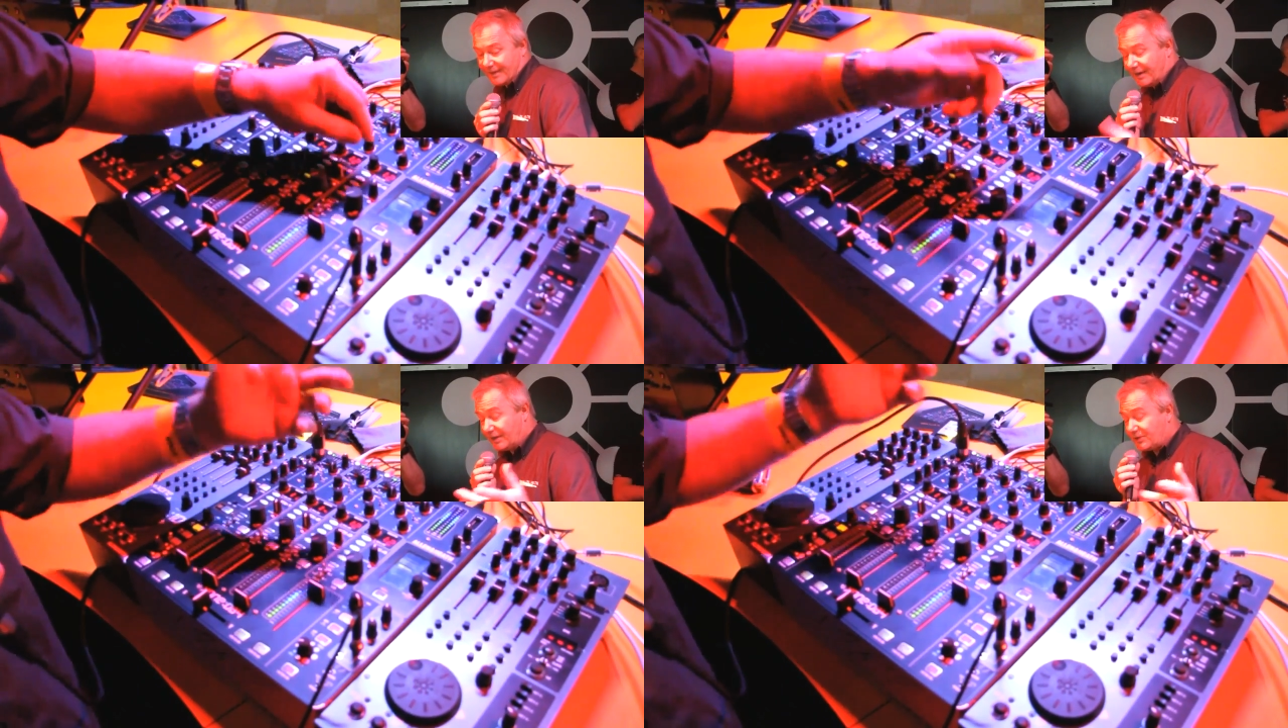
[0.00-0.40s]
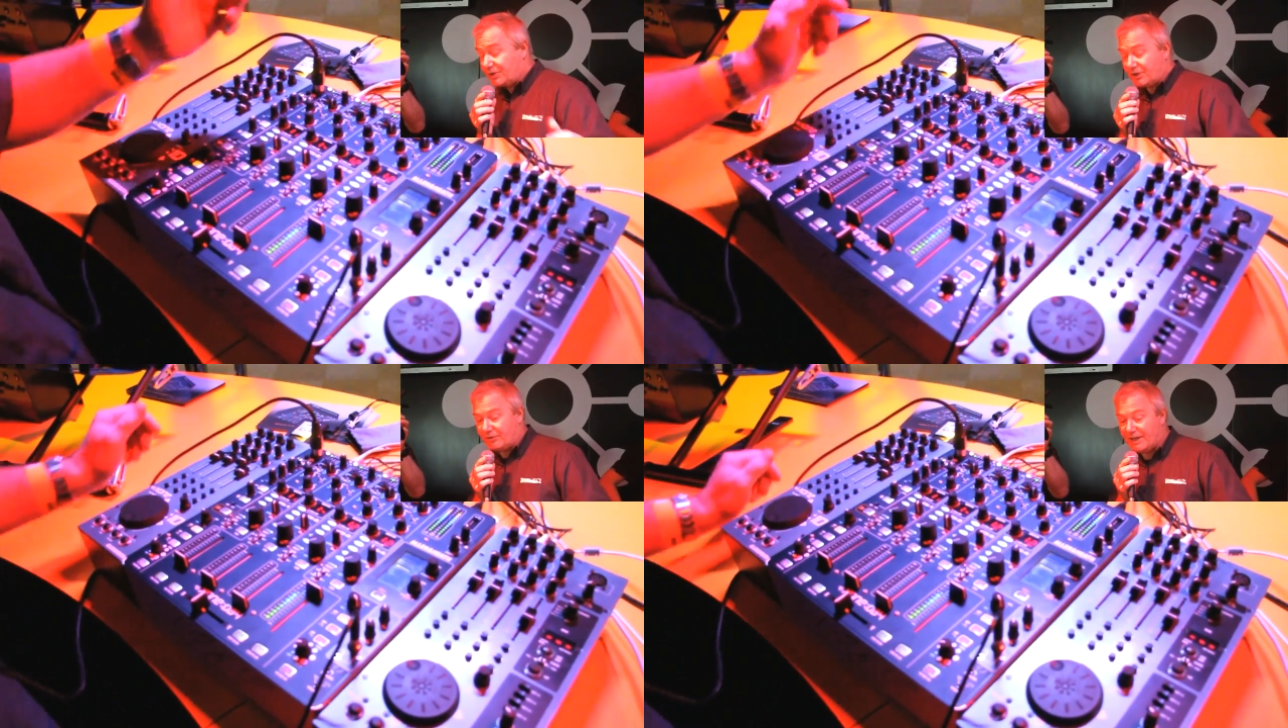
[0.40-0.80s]
and as soon
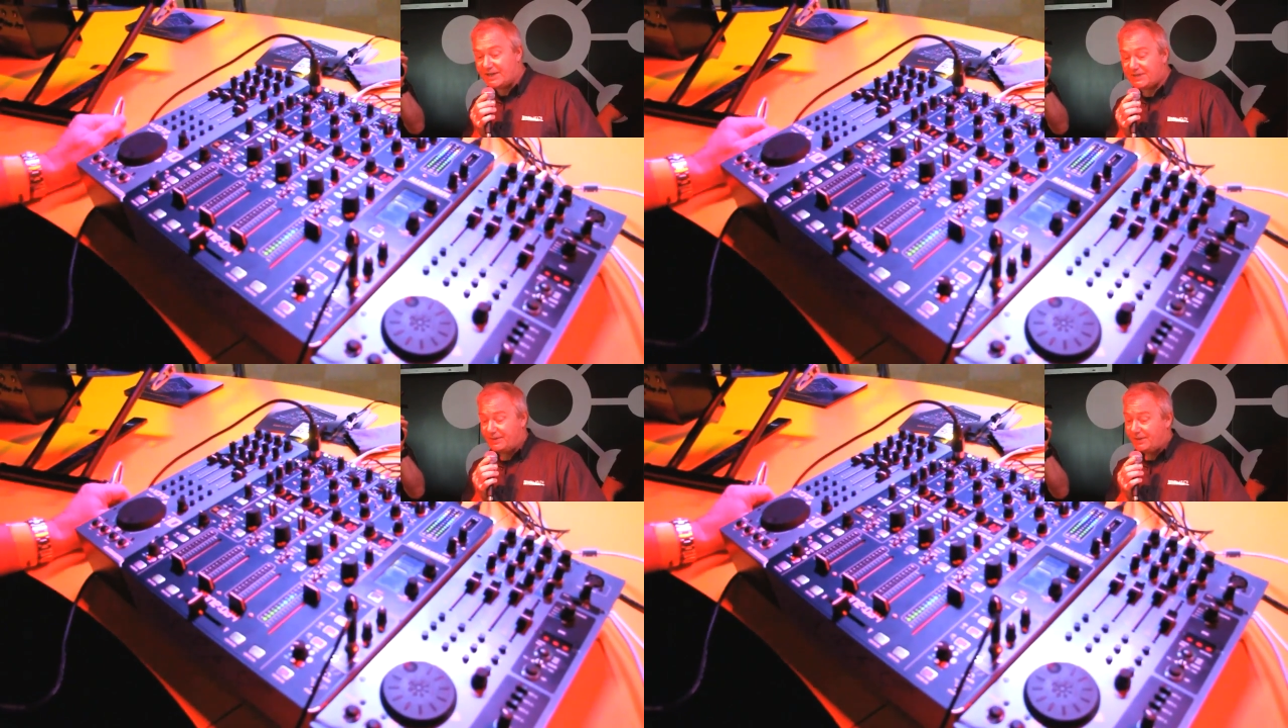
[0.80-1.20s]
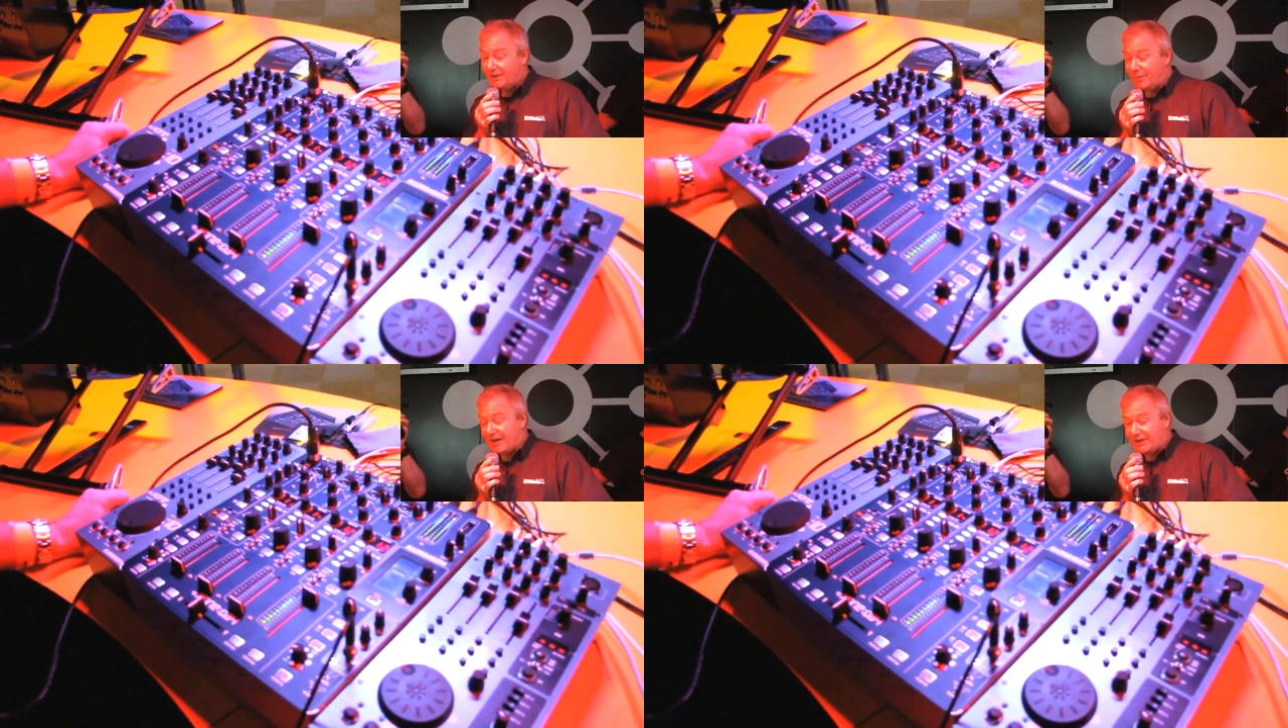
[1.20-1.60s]
as you release,
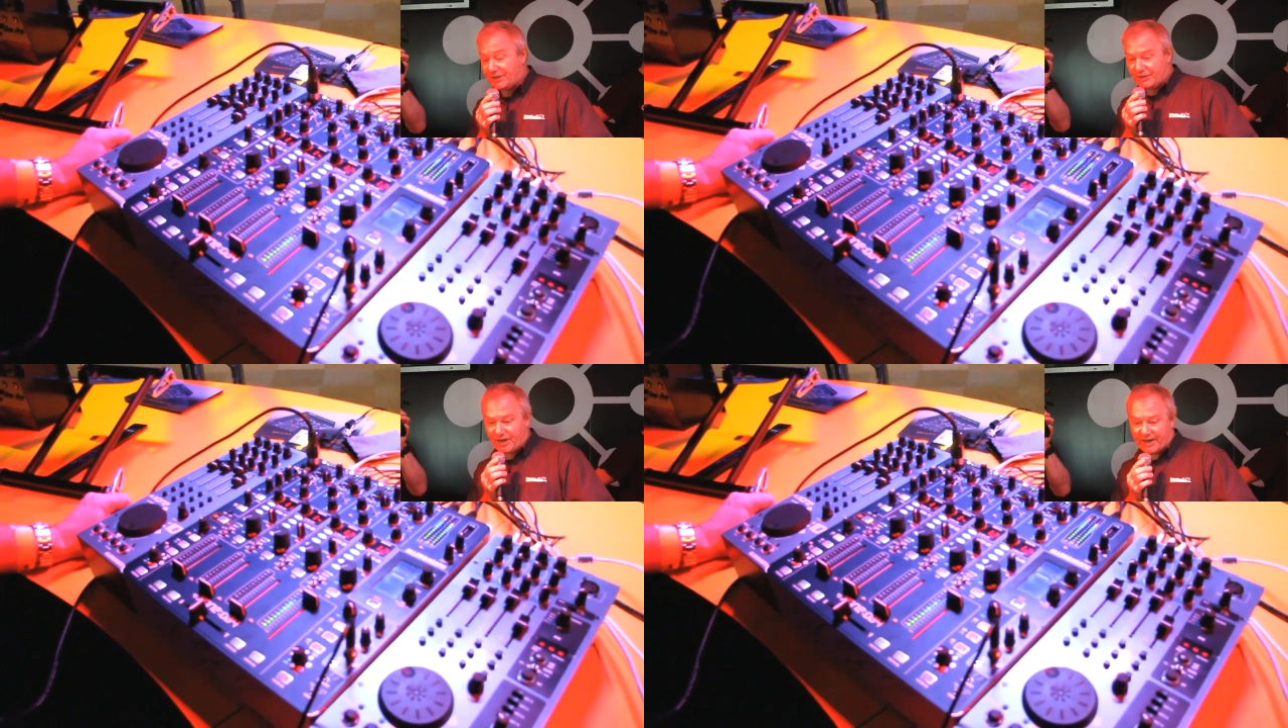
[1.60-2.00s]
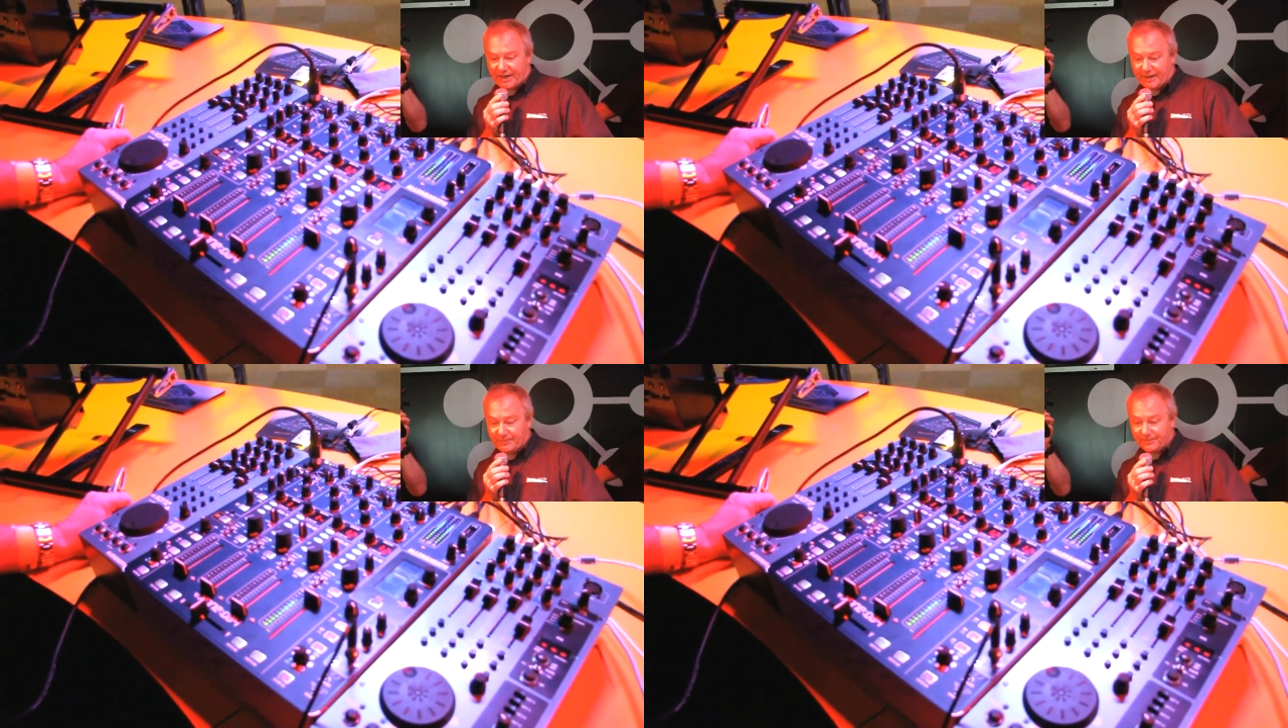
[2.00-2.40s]
you're back into the track
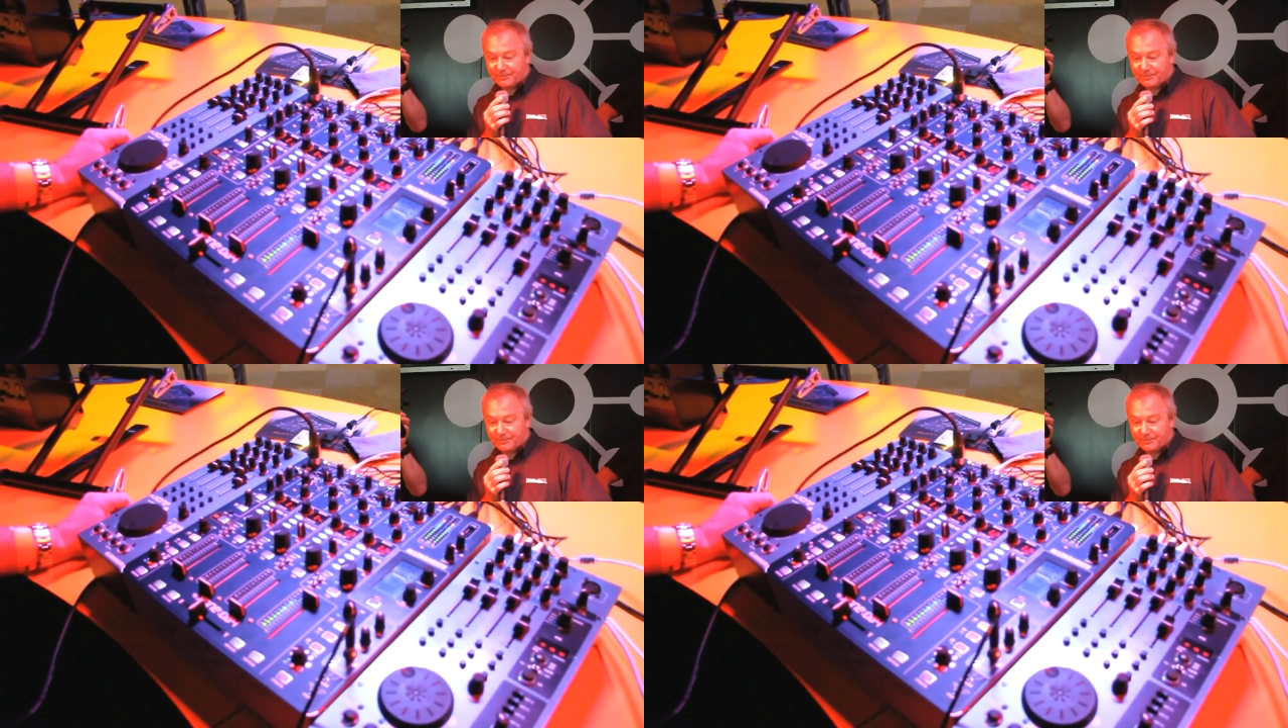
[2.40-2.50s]
again.